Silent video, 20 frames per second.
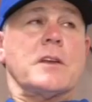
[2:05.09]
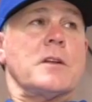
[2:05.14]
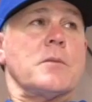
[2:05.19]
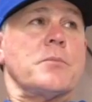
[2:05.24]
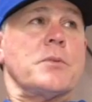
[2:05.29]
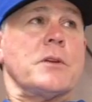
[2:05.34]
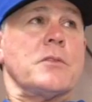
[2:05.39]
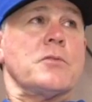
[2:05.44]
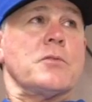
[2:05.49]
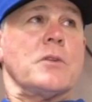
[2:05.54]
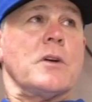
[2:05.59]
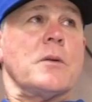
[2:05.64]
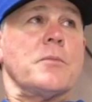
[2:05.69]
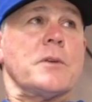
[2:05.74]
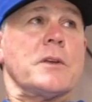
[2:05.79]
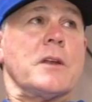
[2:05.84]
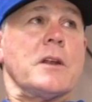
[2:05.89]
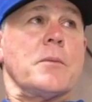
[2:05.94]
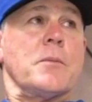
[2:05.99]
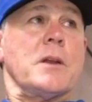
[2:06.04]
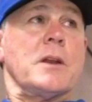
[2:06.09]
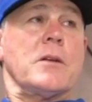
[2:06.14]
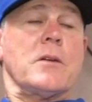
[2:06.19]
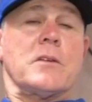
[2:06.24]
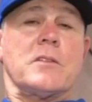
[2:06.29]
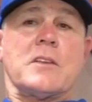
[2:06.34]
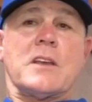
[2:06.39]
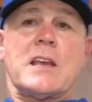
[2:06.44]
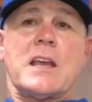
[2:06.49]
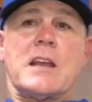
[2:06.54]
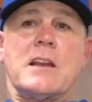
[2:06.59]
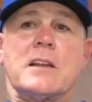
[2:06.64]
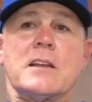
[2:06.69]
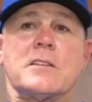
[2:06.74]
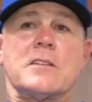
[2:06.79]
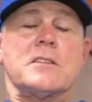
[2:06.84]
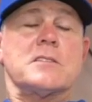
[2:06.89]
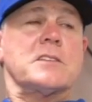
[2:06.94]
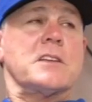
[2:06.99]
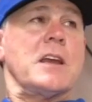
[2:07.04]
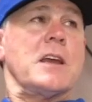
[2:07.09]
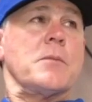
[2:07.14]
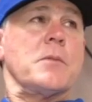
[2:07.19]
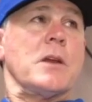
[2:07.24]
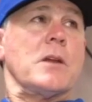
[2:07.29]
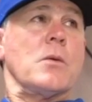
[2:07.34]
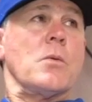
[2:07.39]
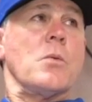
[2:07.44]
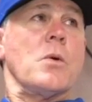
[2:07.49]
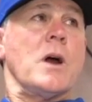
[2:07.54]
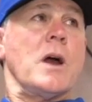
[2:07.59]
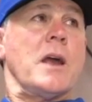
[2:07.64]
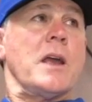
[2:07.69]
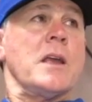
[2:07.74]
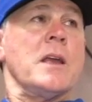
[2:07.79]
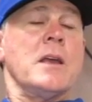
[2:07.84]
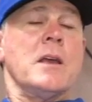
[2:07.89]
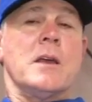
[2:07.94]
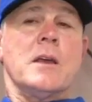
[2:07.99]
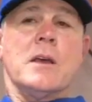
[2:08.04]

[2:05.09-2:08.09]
get a pitcher up and get him in here because I can't let this game get away.